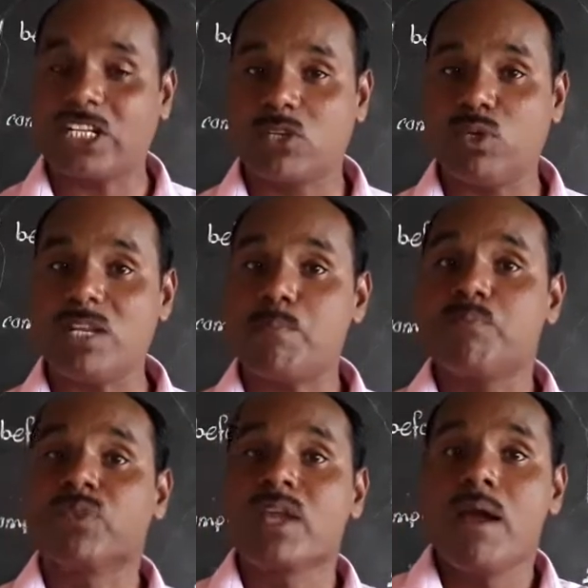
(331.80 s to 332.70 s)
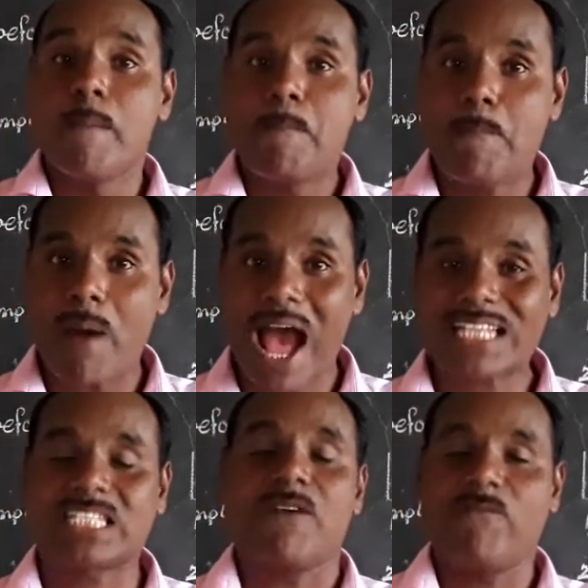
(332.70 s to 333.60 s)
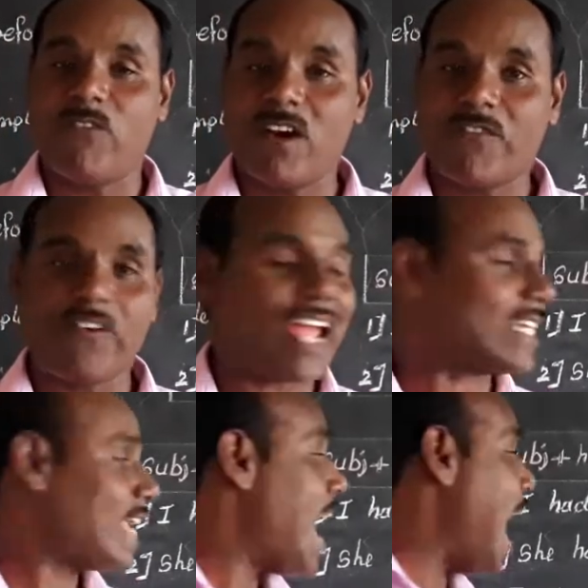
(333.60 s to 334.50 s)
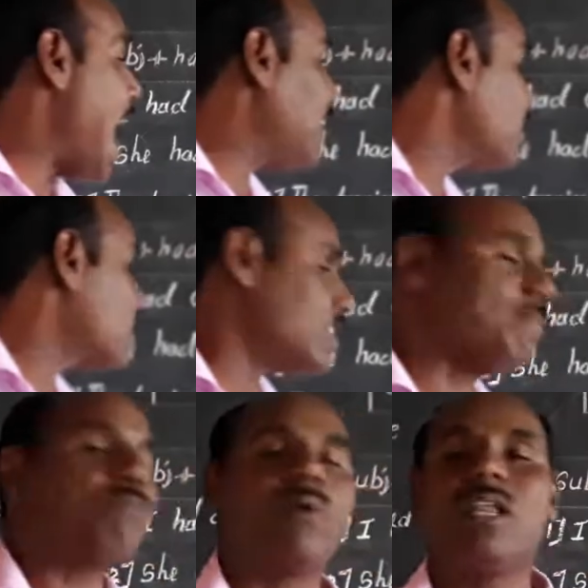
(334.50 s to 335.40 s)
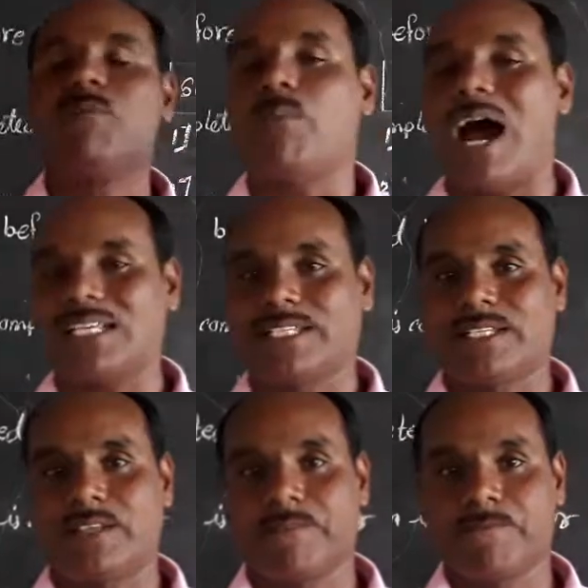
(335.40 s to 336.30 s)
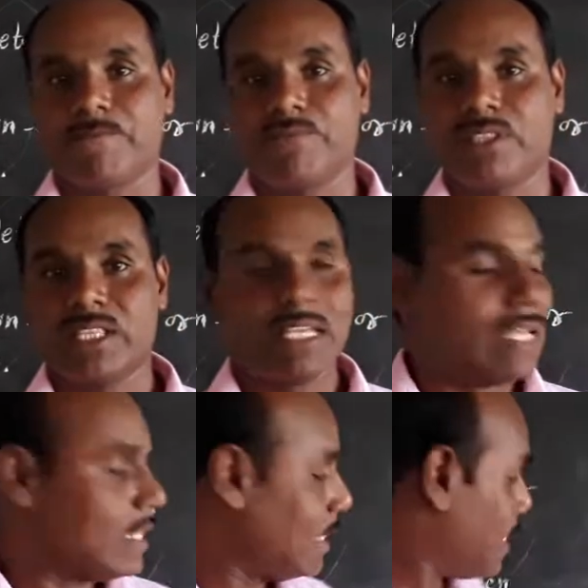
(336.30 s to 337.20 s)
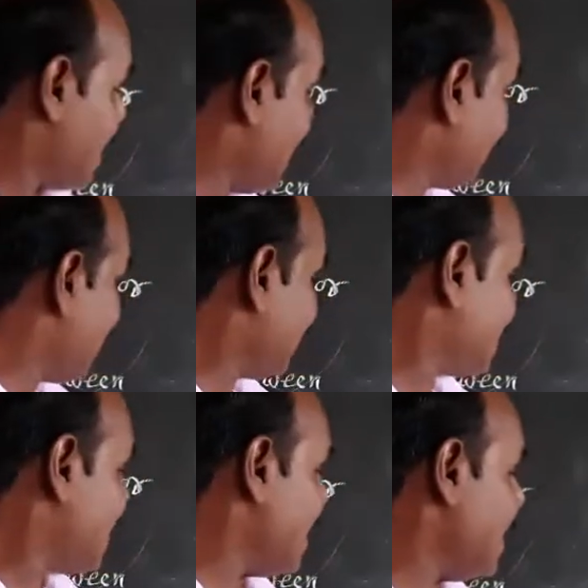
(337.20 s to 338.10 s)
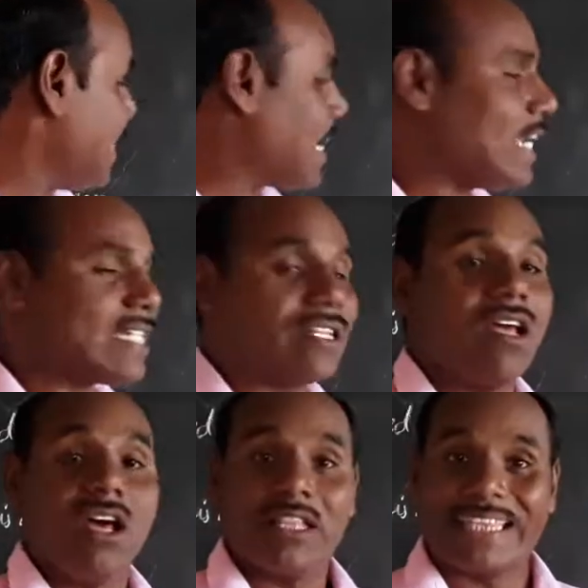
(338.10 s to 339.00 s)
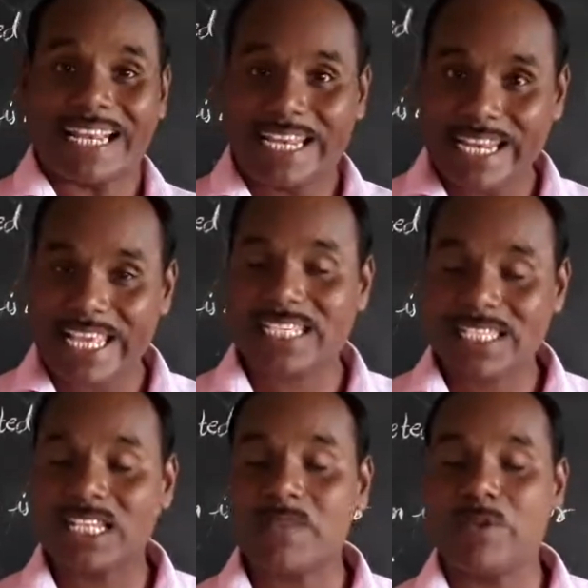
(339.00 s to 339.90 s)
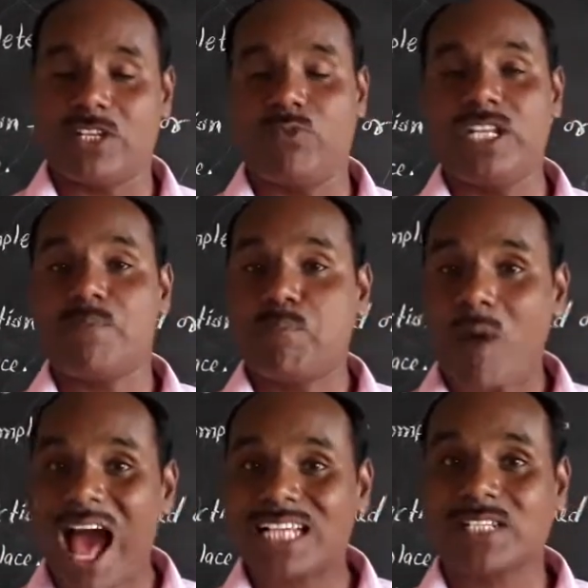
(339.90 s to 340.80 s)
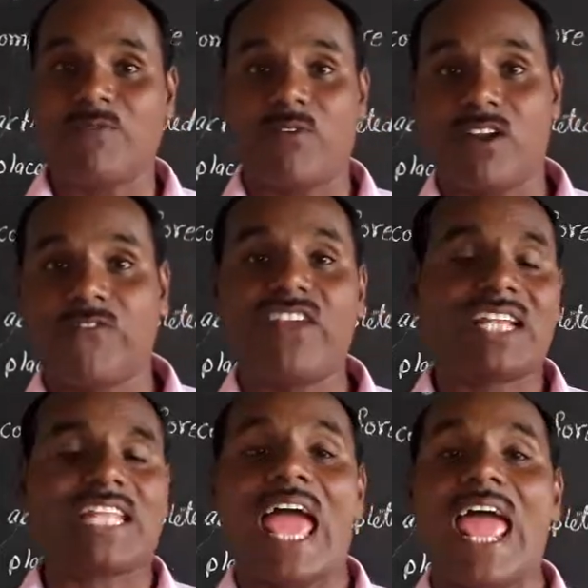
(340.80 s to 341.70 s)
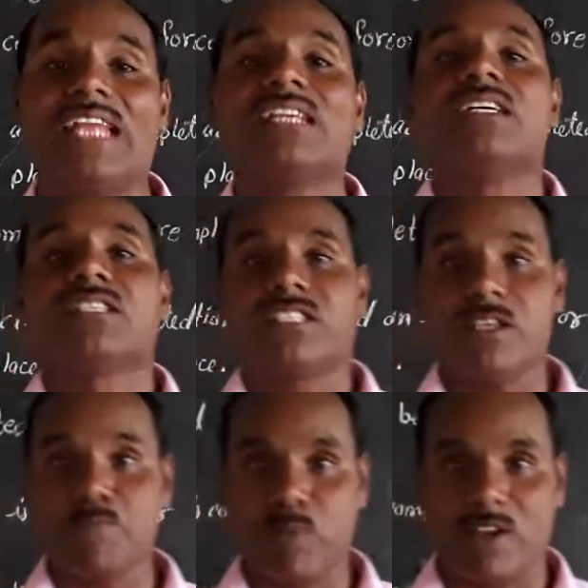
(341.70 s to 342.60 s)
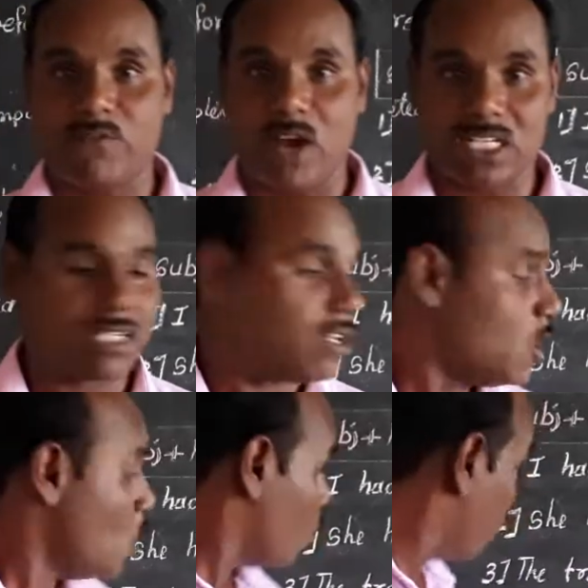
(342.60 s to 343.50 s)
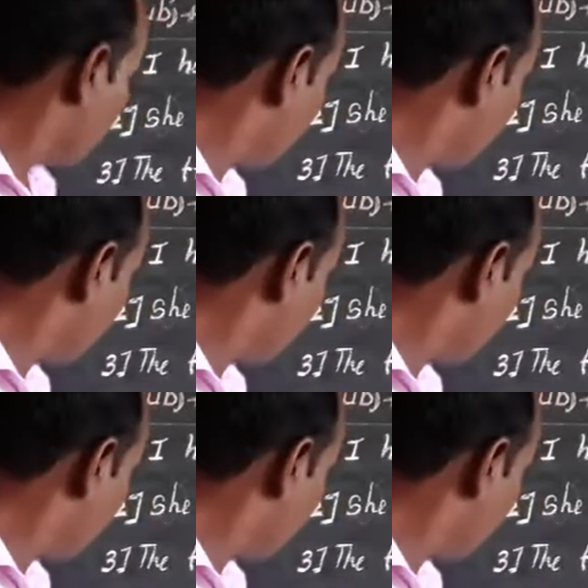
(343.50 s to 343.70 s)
between past perfect and simple past. The sentence indicates the relation between past perfect and simple past. To